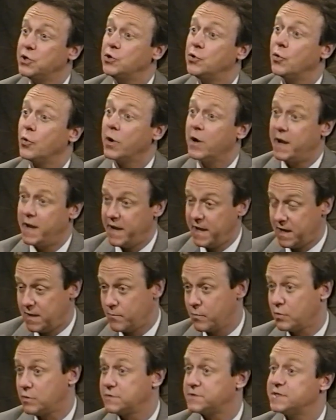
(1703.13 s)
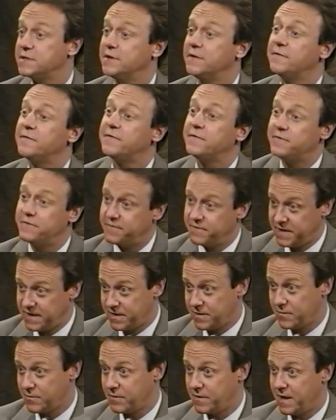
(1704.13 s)
You're able to
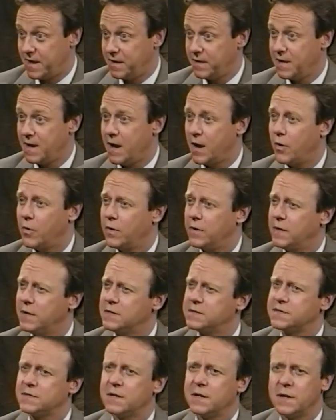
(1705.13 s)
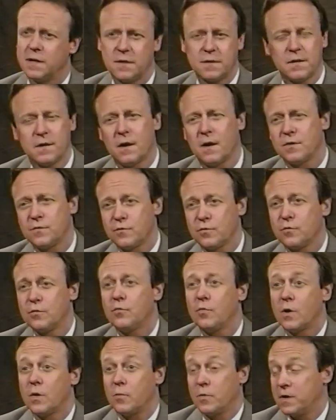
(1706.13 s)
feel that now, and isn't it true
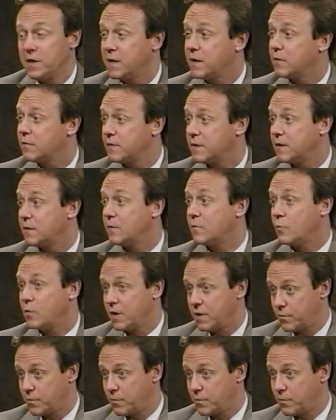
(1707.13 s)
what we hear, that when a